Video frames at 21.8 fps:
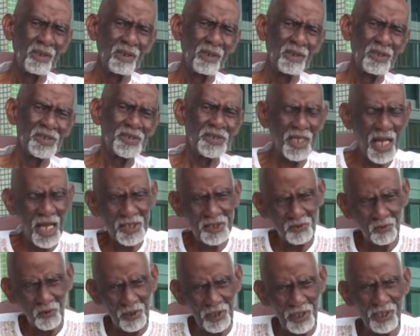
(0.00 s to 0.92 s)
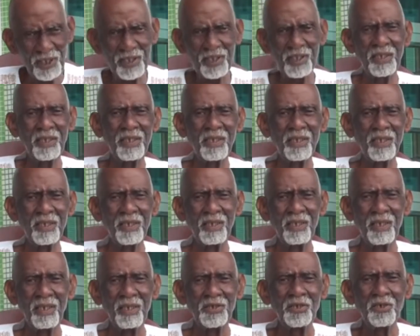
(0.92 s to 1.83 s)
sexually,
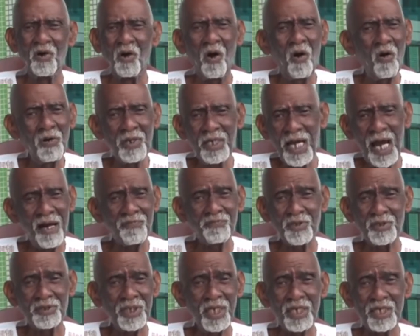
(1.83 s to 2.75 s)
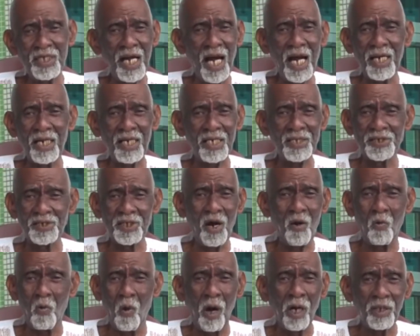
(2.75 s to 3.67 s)
you only have to take
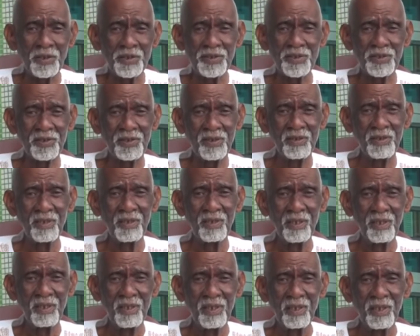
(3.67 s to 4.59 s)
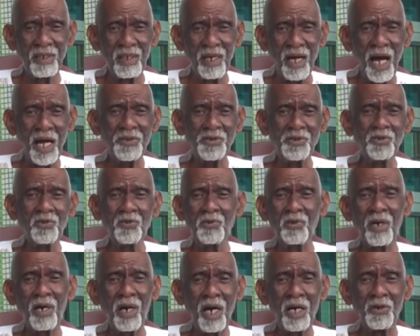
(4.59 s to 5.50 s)
Kankansa once and you
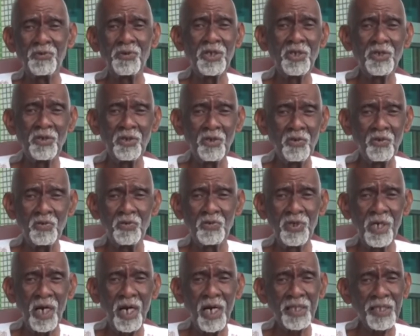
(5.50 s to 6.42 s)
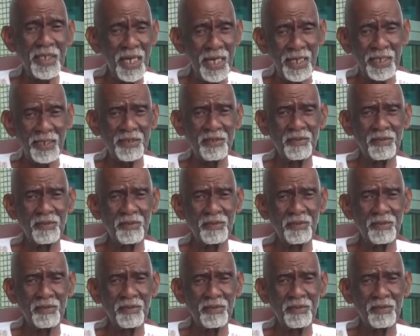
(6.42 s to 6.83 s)
are renewed again.